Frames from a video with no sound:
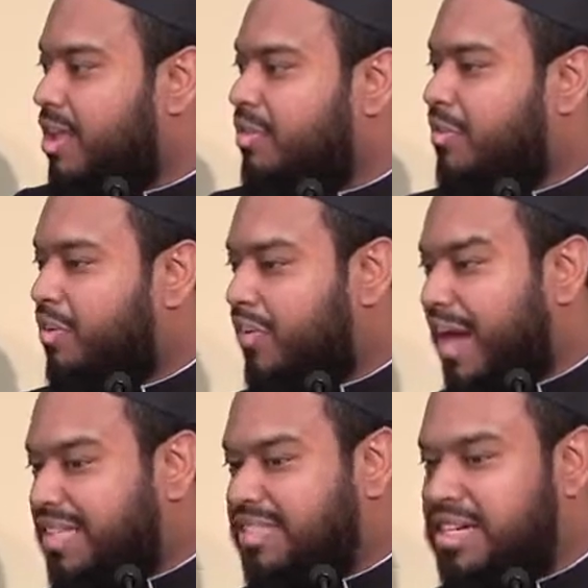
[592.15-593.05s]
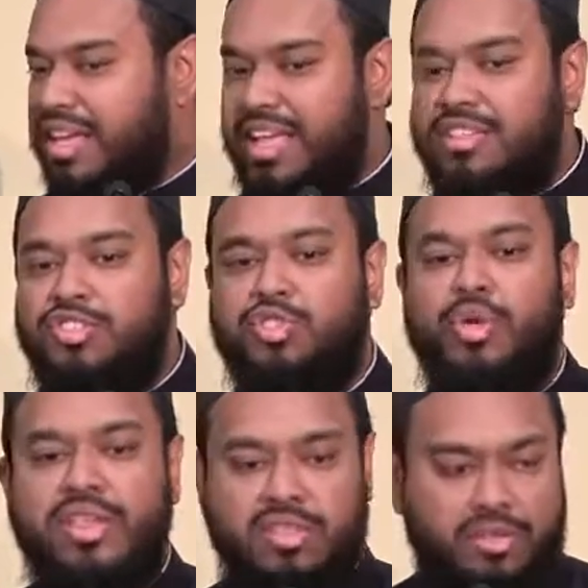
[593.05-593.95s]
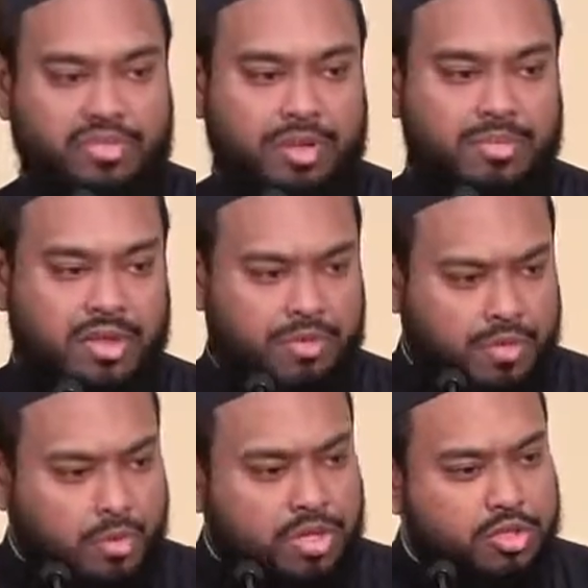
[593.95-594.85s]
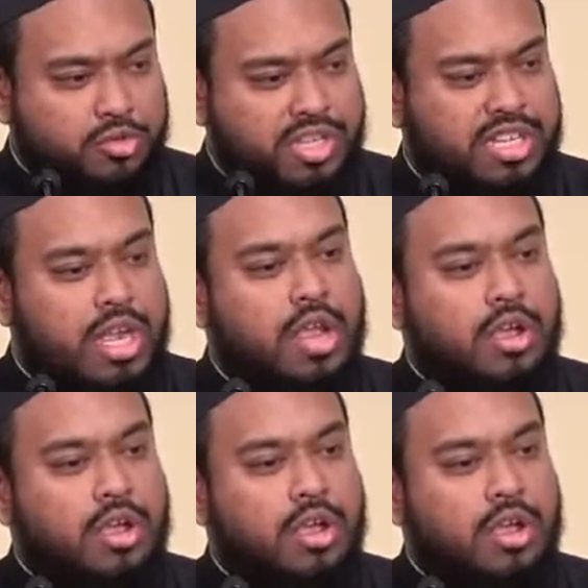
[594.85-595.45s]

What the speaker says: the veracity and the strength of something, if you want to really